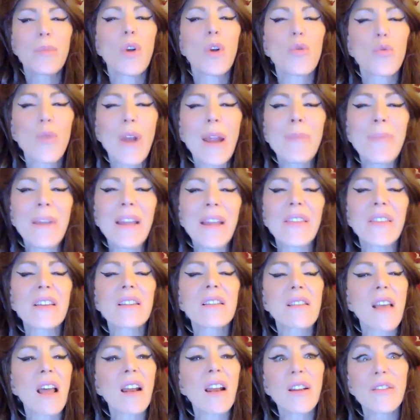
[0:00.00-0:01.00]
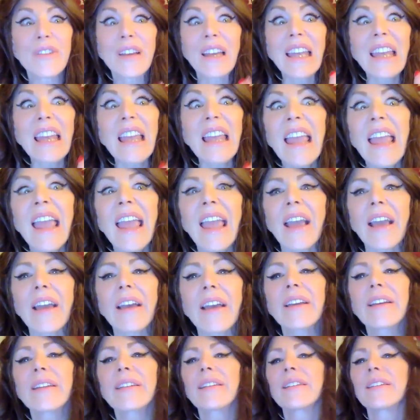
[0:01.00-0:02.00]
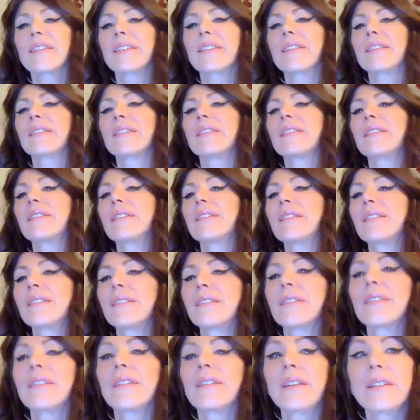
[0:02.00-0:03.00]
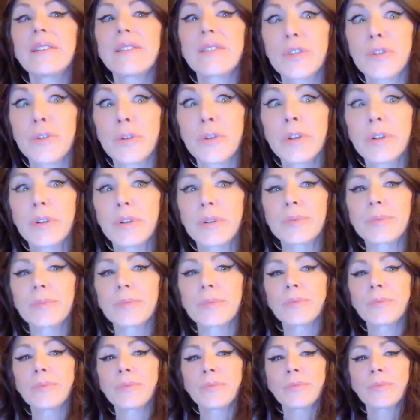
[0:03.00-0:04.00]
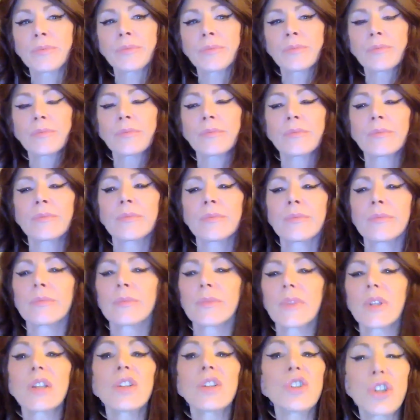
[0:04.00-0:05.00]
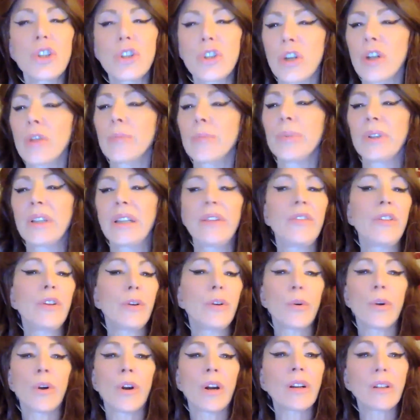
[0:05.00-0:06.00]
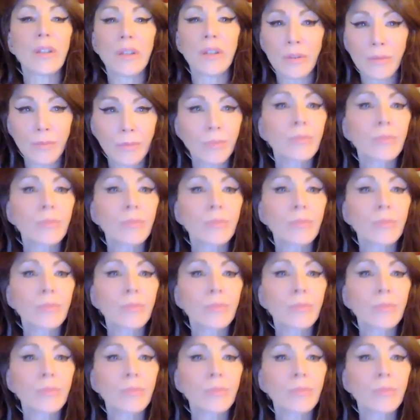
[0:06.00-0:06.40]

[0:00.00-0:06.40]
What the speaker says: raping the son of a king? It's true. She should have believed the oracle